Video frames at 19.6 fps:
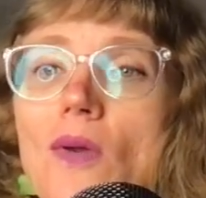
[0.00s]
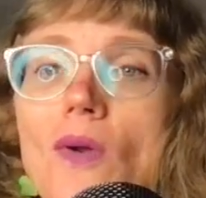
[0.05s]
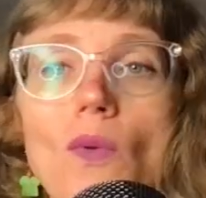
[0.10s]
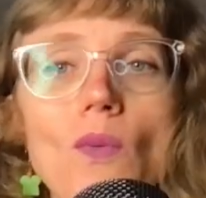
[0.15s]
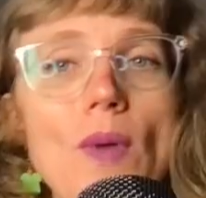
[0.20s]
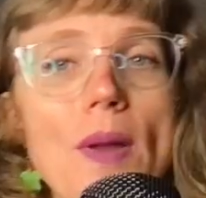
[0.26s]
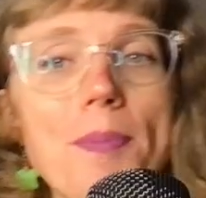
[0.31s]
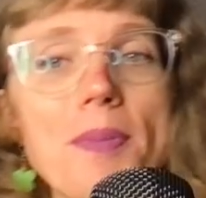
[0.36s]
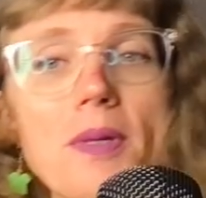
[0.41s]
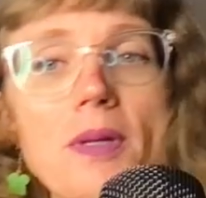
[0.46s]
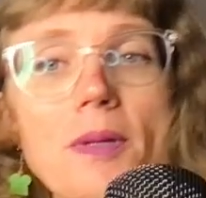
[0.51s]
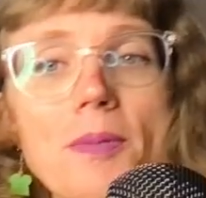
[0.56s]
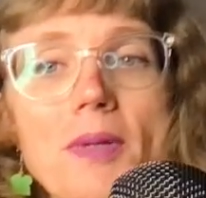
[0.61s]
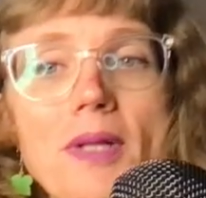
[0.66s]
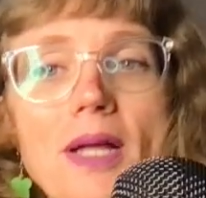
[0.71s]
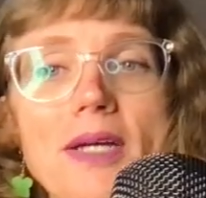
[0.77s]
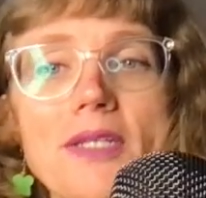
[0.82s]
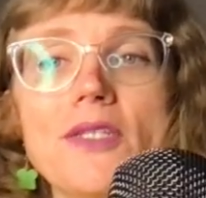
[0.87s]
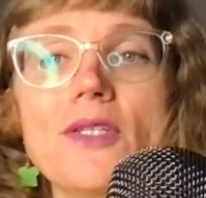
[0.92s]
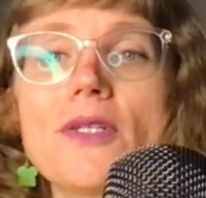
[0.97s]
Reputable
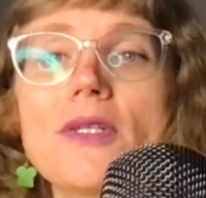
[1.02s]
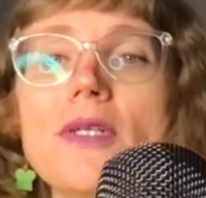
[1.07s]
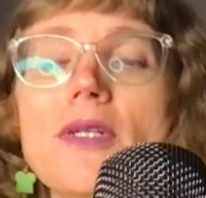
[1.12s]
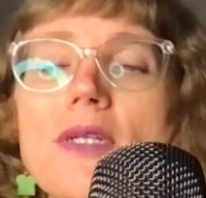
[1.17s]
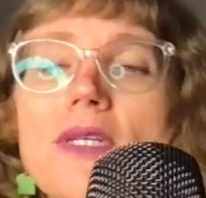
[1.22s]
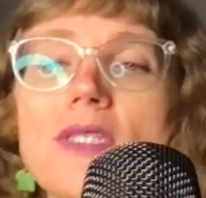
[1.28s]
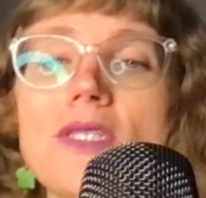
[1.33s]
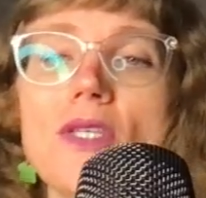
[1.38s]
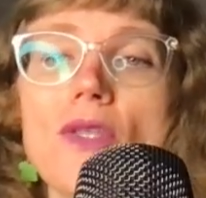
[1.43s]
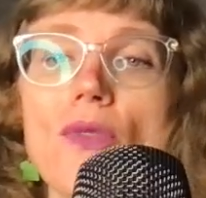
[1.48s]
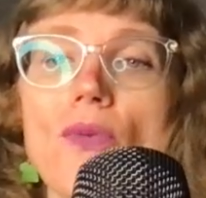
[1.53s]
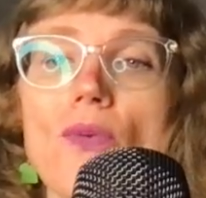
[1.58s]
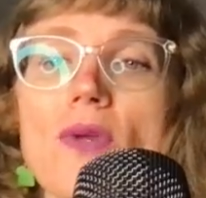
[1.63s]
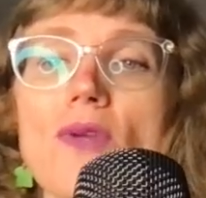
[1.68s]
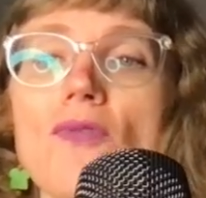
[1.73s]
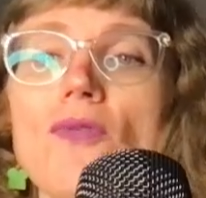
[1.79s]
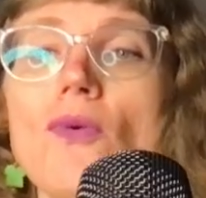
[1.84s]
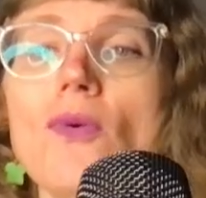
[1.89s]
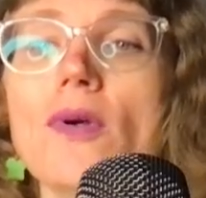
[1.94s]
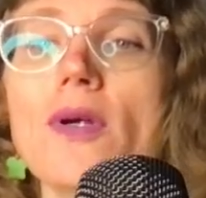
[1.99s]
Hunter, it's a
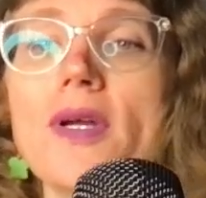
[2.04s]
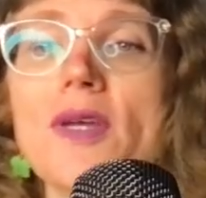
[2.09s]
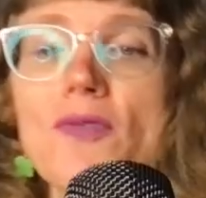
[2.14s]
3/4.